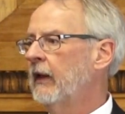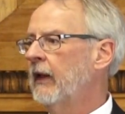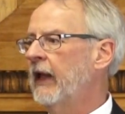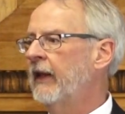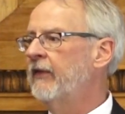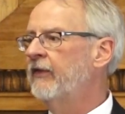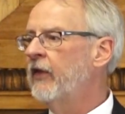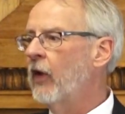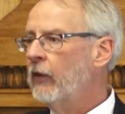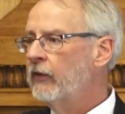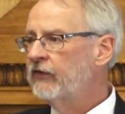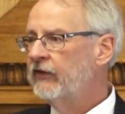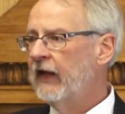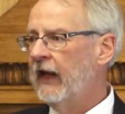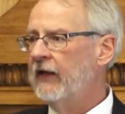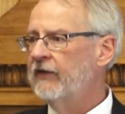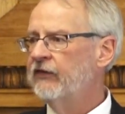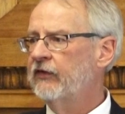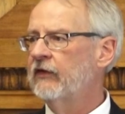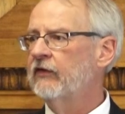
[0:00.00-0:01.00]
In those
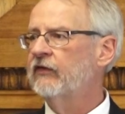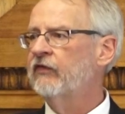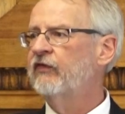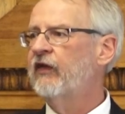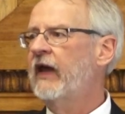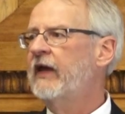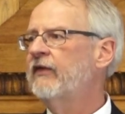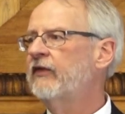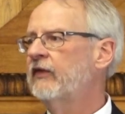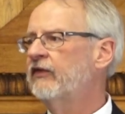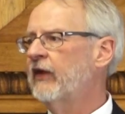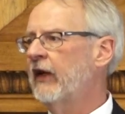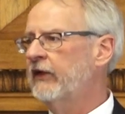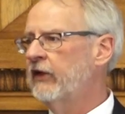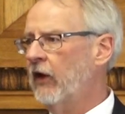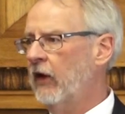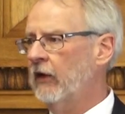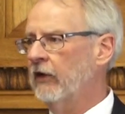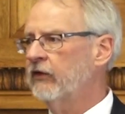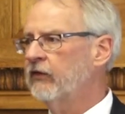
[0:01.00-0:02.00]
cases, faith is
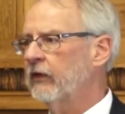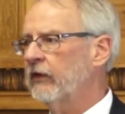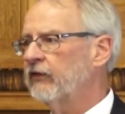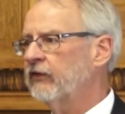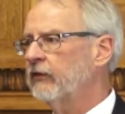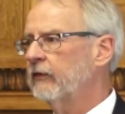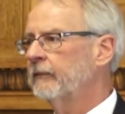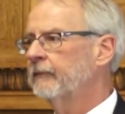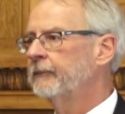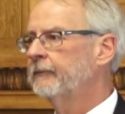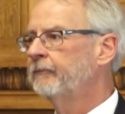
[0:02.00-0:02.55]
idolatrous.